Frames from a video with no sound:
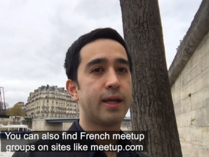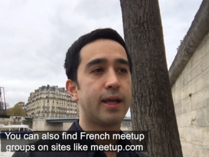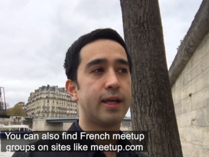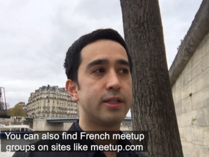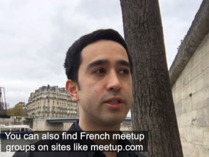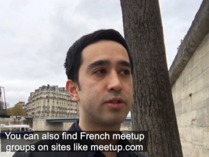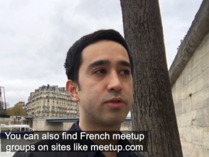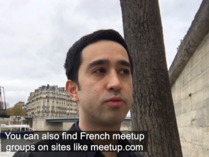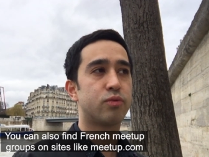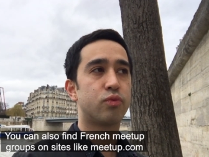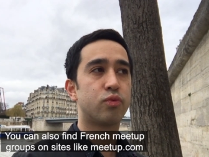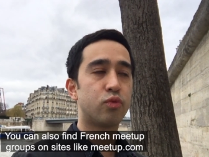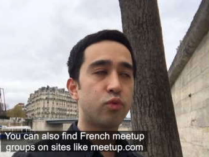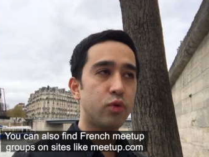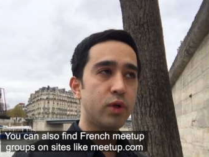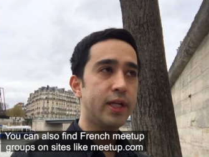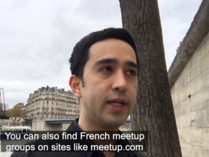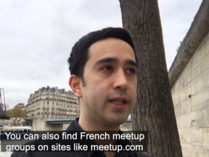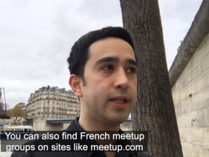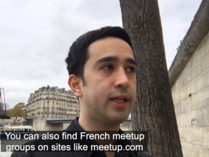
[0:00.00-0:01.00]
It's
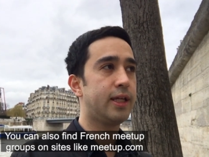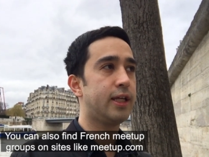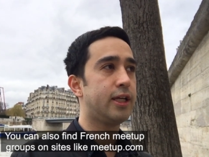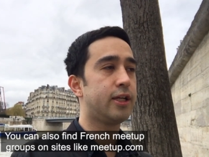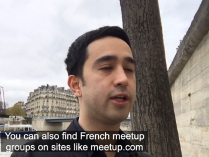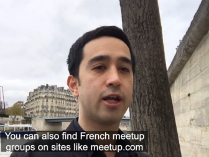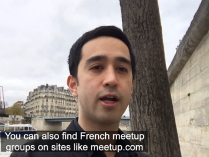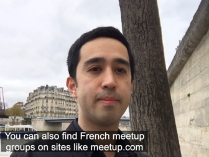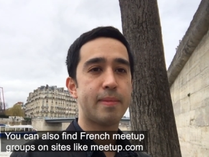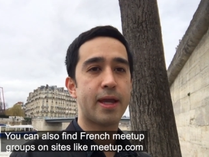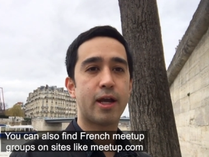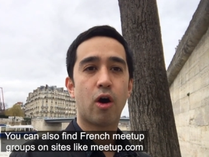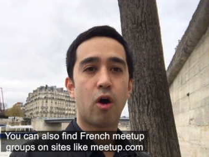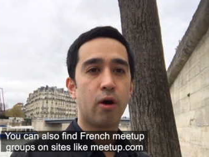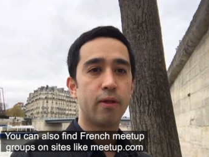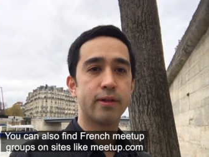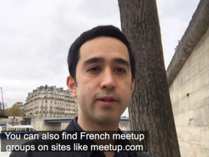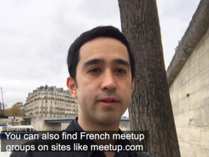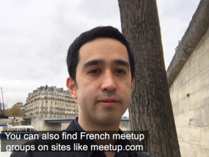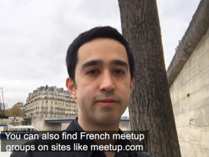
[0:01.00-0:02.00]
really gonna make
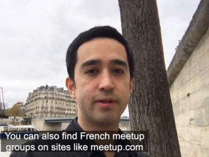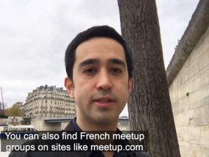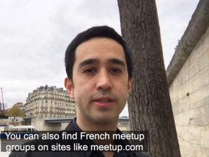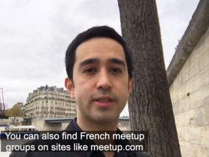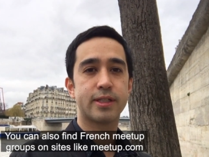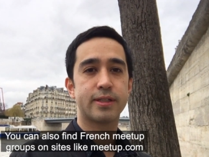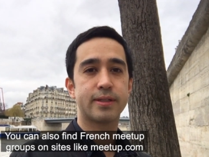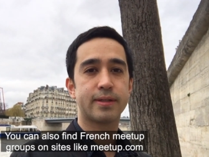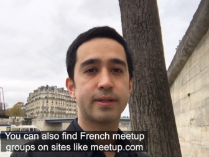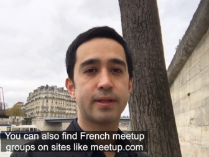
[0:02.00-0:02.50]
all the difference.